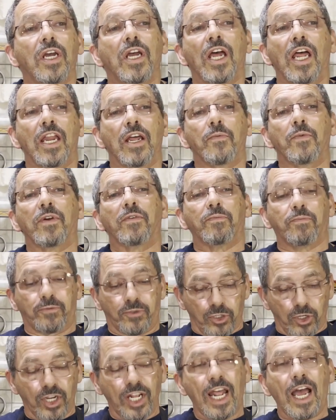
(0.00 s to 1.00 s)
and then we
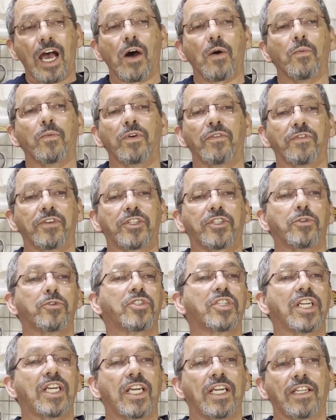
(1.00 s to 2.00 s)
took it out, we reduced
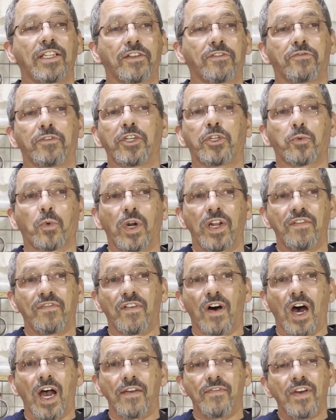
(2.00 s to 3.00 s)
the heat to
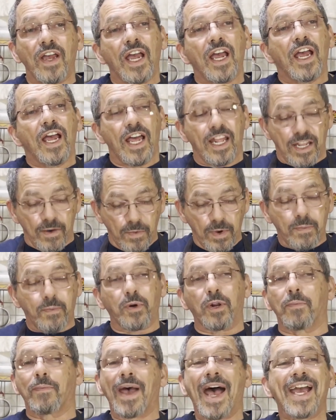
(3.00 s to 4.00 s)
325, and then we put
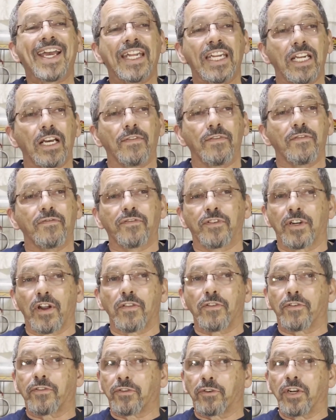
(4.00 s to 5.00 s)
it back in the oven for
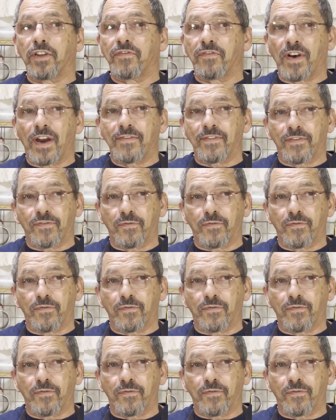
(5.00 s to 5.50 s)
another 35 to